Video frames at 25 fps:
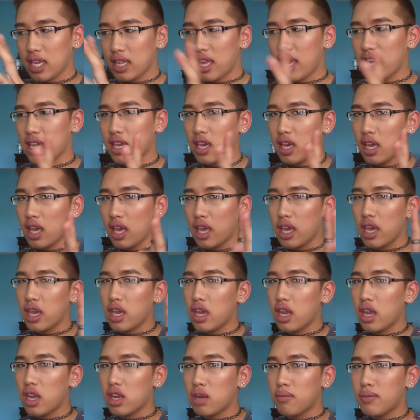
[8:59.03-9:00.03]
Like
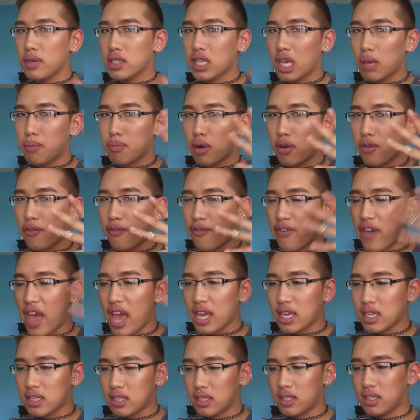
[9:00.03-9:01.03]
it almost like
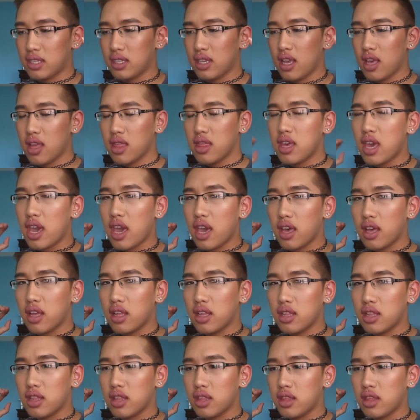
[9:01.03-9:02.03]
perfects
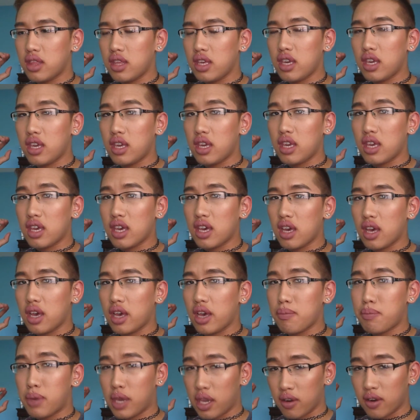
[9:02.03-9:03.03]
the
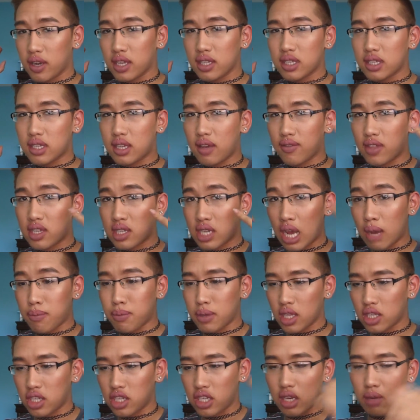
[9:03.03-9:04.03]
appearance of the top
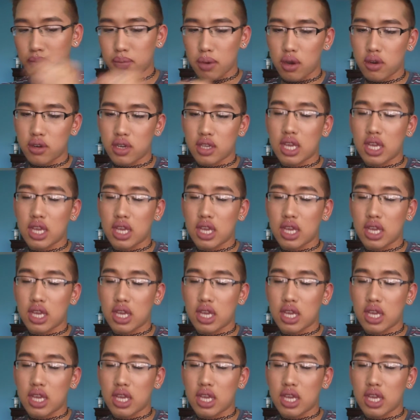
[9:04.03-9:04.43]
of the cheekbone and